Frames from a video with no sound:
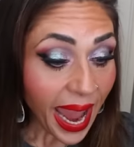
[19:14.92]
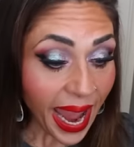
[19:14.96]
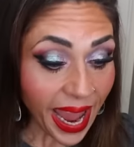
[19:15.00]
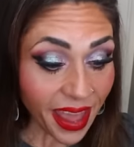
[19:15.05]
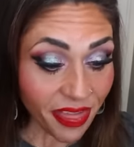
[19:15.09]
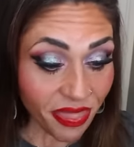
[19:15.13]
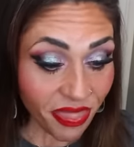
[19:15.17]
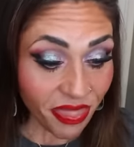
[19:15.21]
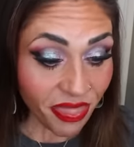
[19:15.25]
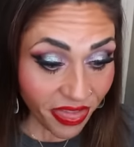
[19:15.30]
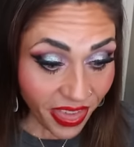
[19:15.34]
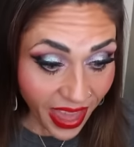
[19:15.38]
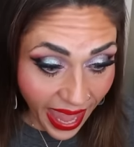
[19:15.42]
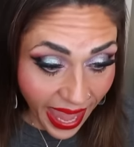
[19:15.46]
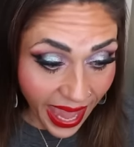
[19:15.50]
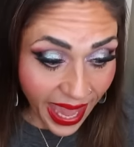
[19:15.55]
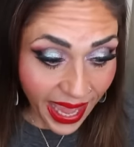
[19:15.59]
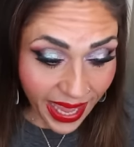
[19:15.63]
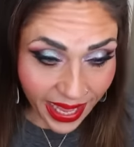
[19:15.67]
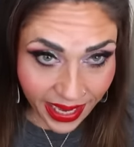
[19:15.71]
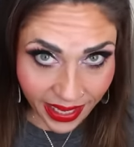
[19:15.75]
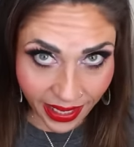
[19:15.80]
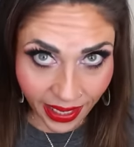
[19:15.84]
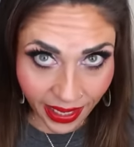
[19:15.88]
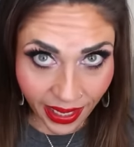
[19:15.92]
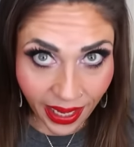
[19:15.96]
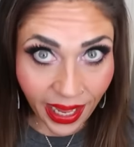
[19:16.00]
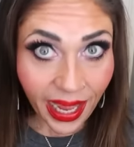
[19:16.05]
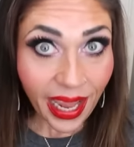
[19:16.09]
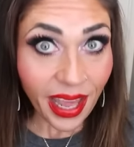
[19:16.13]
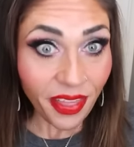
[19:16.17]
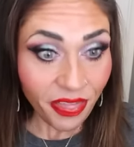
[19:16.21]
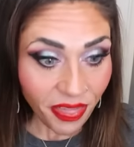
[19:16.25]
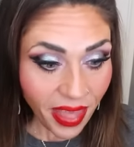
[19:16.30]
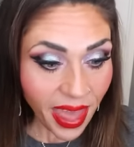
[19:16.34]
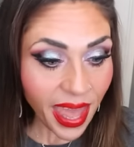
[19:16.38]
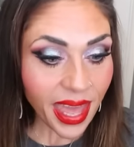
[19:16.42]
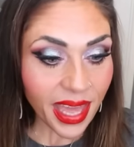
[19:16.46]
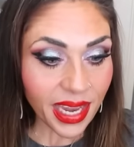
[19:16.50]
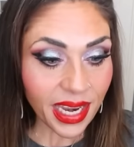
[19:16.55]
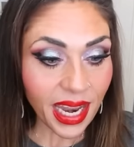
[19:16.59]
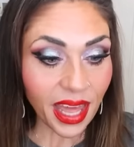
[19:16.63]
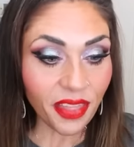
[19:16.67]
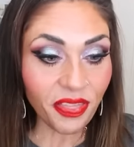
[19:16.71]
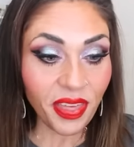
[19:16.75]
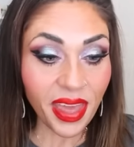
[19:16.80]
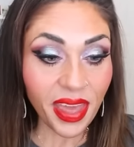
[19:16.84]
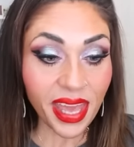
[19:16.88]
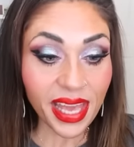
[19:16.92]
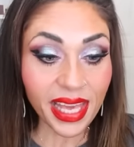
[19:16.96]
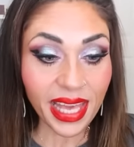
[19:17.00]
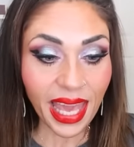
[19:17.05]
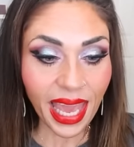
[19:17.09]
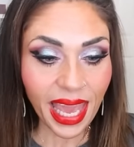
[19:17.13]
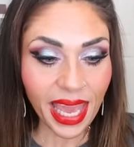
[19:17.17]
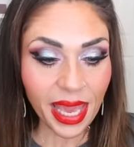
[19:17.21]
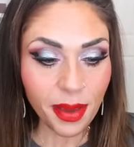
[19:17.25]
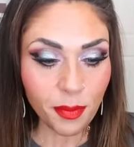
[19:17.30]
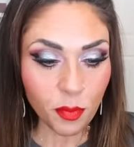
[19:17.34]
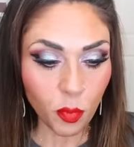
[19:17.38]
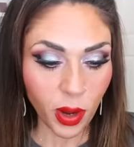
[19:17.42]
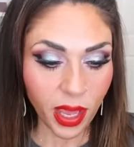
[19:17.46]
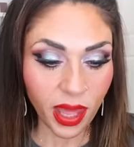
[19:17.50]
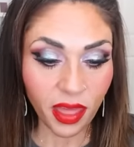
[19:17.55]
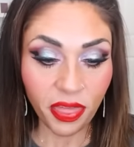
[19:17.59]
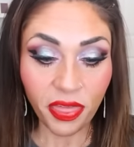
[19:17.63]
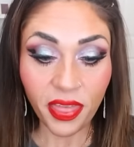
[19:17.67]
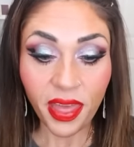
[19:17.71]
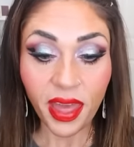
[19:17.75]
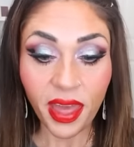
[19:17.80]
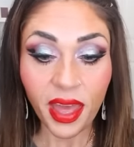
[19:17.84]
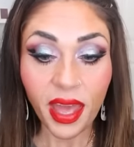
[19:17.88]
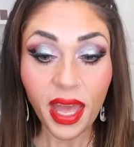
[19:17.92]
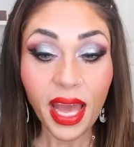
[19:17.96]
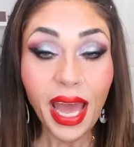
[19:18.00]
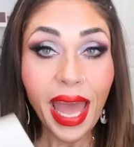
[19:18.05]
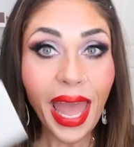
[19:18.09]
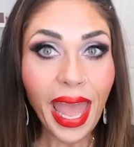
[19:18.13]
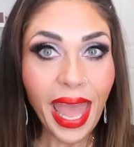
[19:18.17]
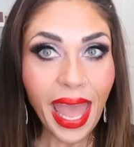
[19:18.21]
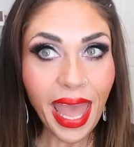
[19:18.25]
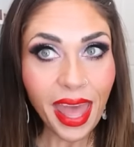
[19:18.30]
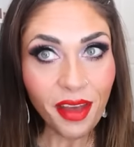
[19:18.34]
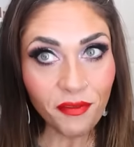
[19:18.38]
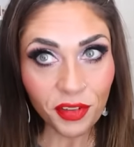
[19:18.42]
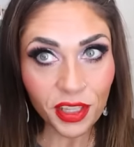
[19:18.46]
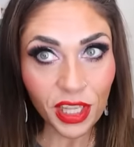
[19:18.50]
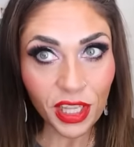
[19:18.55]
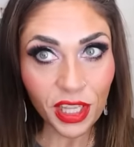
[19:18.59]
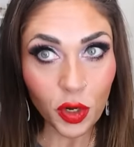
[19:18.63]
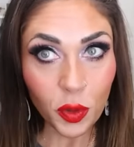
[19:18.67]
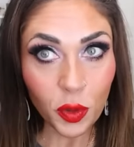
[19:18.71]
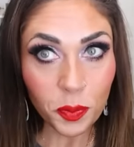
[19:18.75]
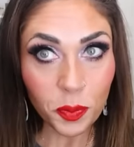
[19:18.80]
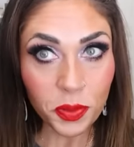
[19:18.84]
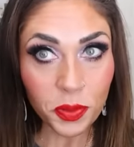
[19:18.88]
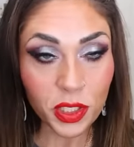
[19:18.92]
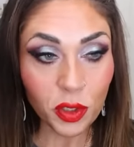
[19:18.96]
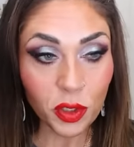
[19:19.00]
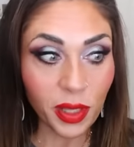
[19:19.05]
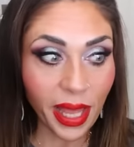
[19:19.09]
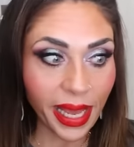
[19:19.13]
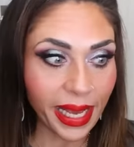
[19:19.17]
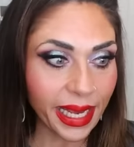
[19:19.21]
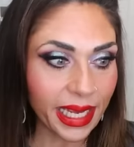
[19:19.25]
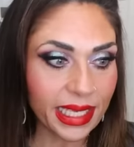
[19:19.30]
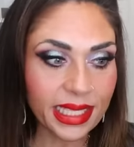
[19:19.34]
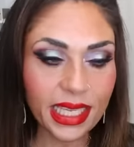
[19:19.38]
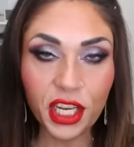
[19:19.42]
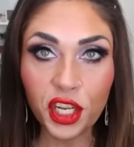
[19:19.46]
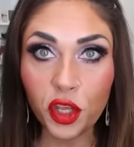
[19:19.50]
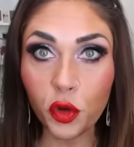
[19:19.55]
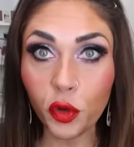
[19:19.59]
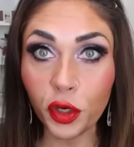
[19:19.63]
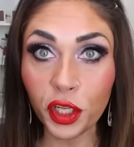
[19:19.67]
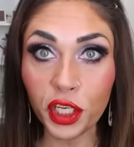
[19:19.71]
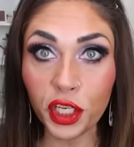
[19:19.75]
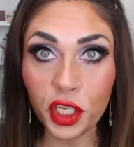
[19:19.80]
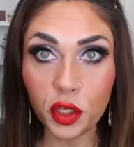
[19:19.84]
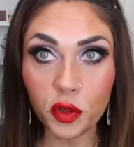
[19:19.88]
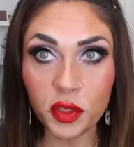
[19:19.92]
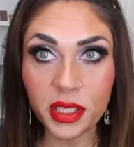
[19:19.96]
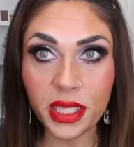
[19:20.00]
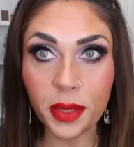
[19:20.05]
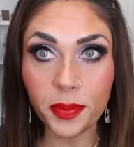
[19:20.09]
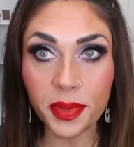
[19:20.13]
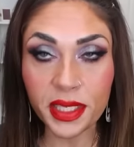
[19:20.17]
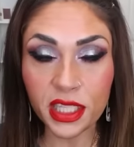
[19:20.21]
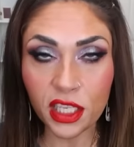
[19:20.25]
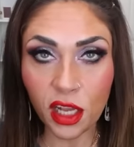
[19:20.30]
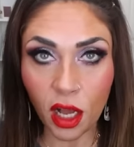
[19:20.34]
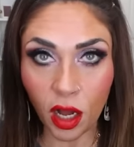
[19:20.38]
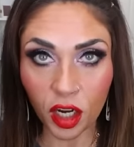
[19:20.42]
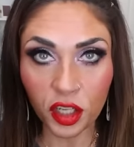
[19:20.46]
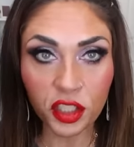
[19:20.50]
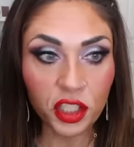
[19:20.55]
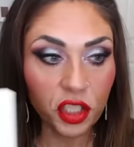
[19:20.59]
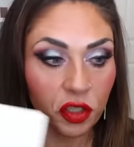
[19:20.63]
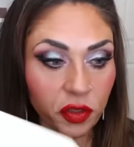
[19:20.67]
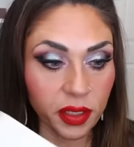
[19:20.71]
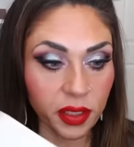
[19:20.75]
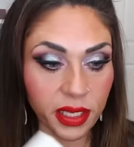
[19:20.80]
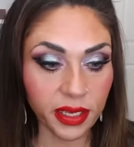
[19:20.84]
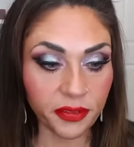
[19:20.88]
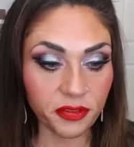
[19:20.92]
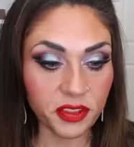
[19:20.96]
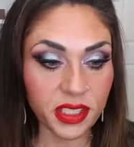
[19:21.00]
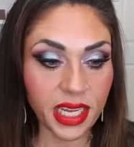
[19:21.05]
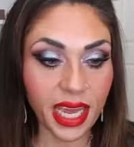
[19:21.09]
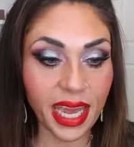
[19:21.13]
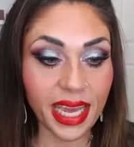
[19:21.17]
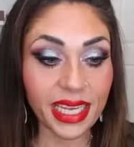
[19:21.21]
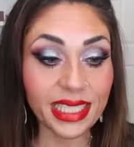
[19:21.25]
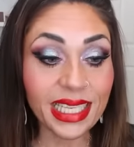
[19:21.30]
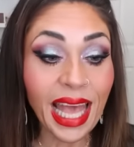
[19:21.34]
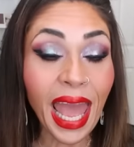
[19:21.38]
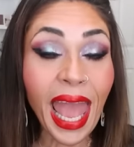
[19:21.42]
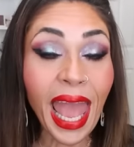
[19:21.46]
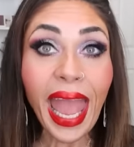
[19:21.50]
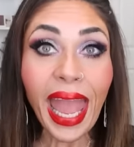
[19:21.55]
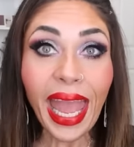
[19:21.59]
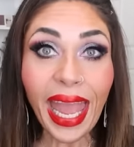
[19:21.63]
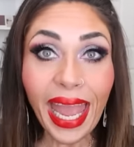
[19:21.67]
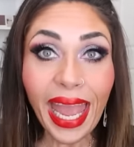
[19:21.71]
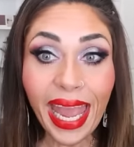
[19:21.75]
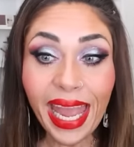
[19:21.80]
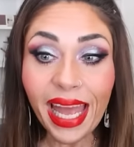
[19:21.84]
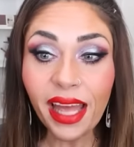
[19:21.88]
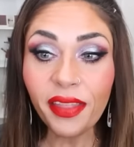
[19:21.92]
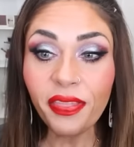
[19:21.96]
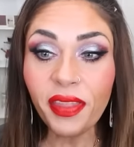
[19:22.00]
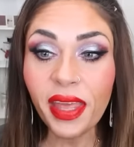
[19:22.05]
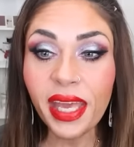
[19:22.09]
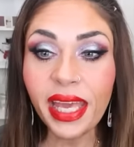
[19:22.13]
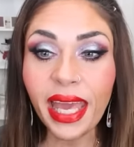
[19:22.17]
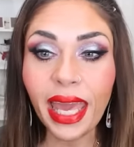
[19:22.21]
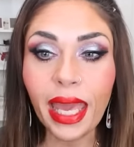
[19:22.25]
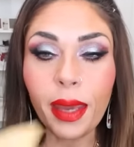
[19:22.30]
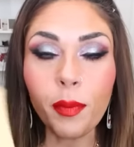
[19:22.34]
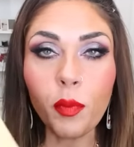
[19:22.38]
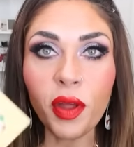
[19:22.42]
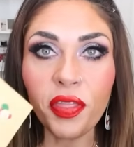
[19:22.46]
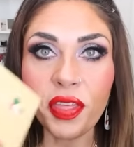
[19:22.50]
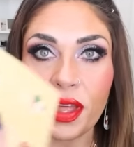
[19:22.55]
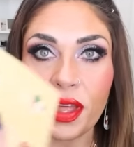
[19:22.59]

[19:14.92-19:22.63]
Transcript: And then they came with envelopes. So like I said, you could use them as cards or gift tags, and they came